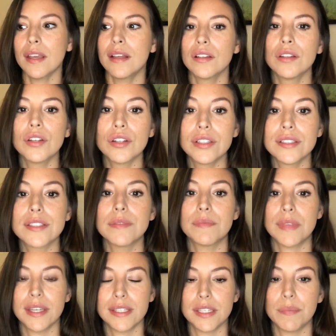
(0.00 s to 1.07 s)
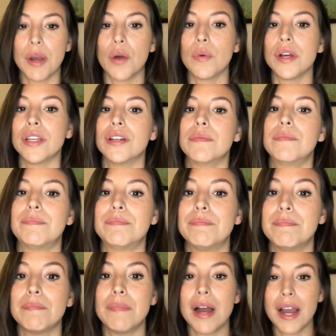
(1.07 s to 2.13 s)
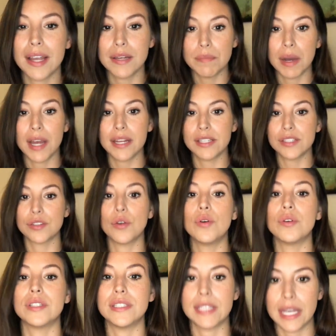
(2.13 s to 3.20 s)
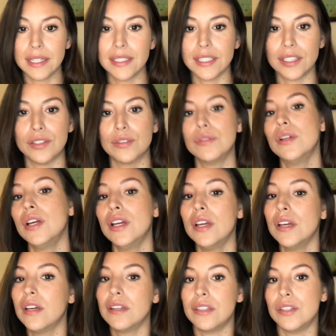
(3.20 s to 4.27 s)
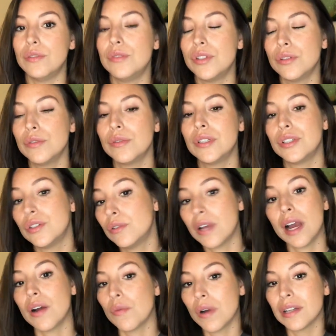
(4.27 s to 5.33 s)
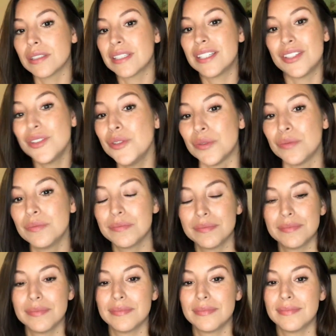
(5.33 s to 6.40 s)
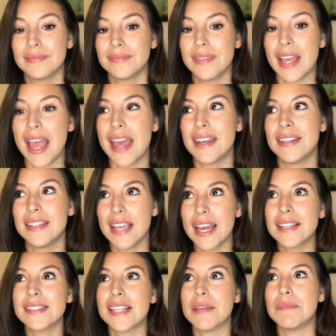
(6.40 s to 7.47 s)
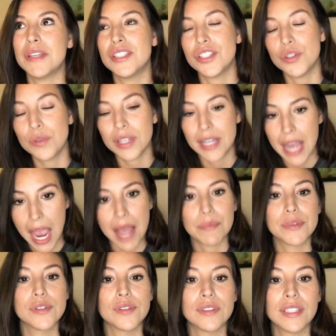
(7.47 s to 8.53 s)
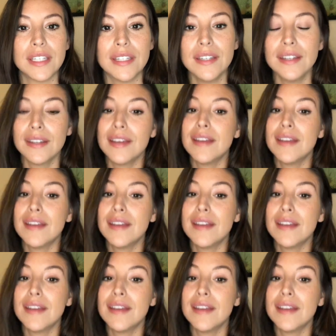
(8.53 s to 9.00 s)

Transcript: Learn some things about what your mind, body, soul is telling you you do and do not want to do. And yes, that means you can absolutely